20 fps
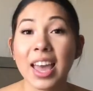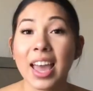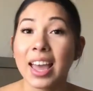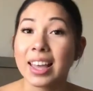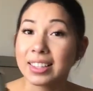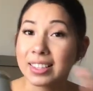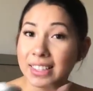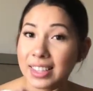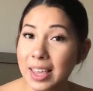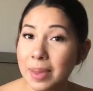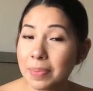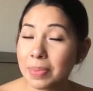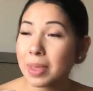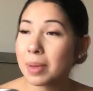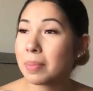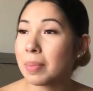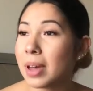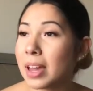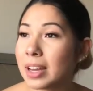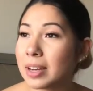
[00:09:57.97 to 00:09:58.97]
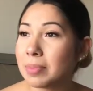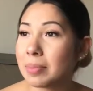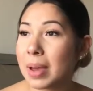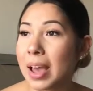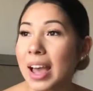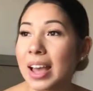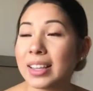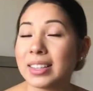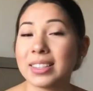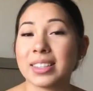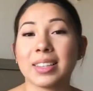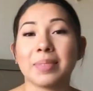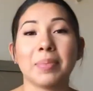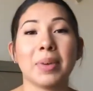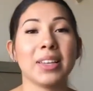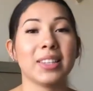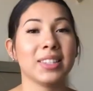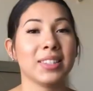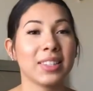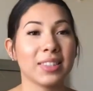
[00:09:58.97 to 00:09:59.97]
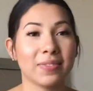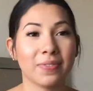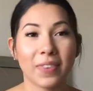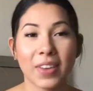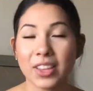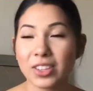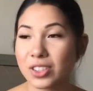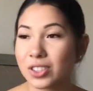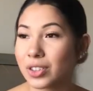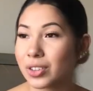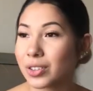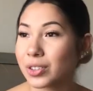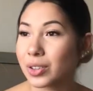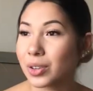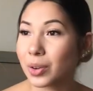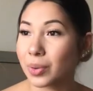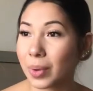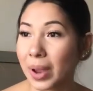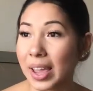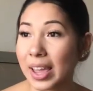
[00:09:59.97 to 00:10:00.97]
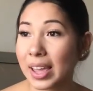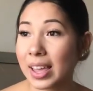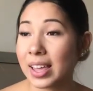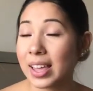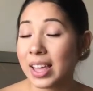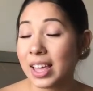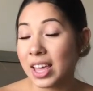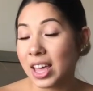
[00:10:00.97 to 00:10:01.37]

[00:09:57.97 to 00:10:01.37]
and skip the mud mask. My face looks great.